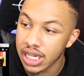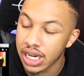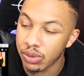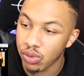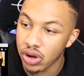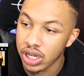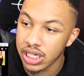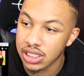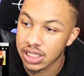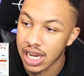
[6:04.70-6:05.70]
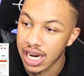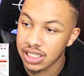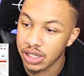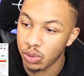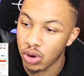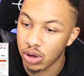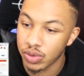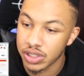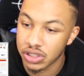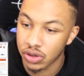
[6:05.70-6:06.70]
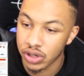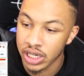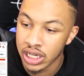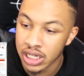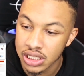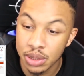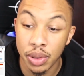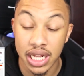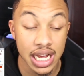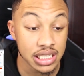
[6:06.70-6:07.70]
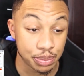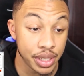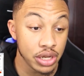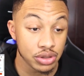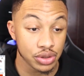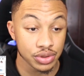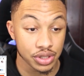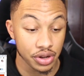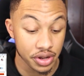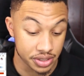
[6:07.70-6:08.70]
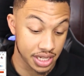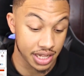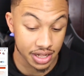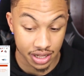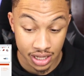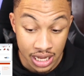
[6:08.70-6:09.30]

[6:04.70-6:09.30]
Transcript: didn't run. He just casually walked with his shorty. She probably had some heels on, so all you hear is click, click.